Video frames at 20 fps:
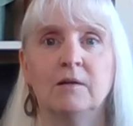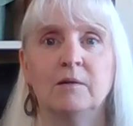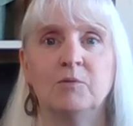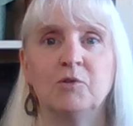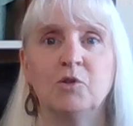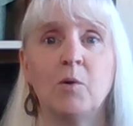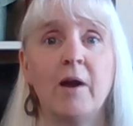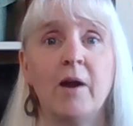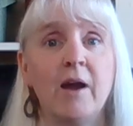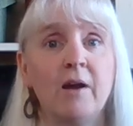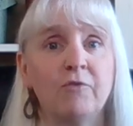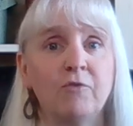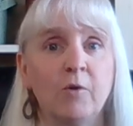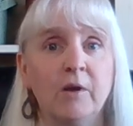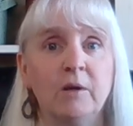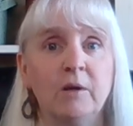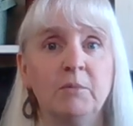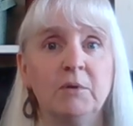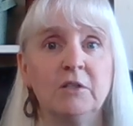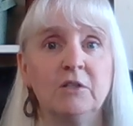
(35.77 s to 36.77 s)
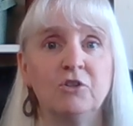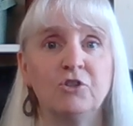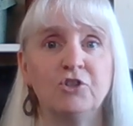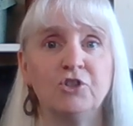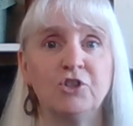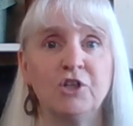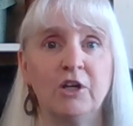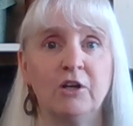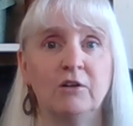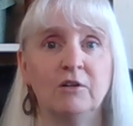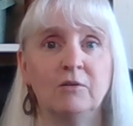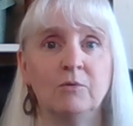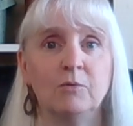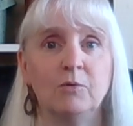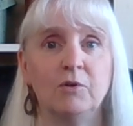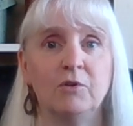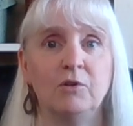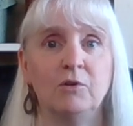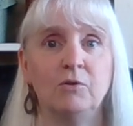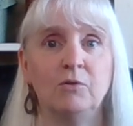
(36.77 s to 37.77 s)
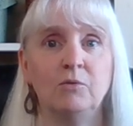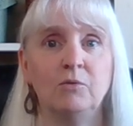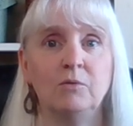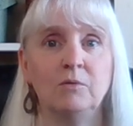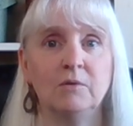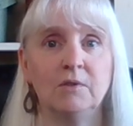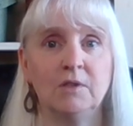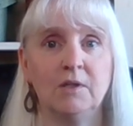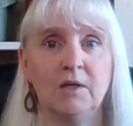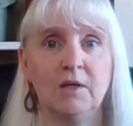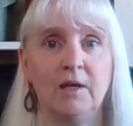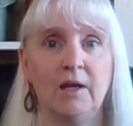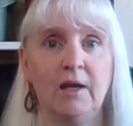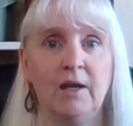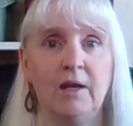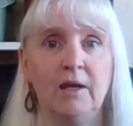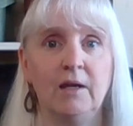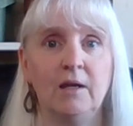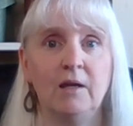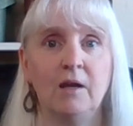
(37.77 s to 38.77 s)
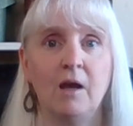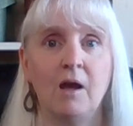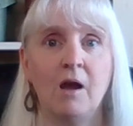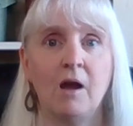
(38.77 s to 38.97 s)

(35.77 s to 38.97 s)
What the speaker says: So I have quite a bit to share with you today.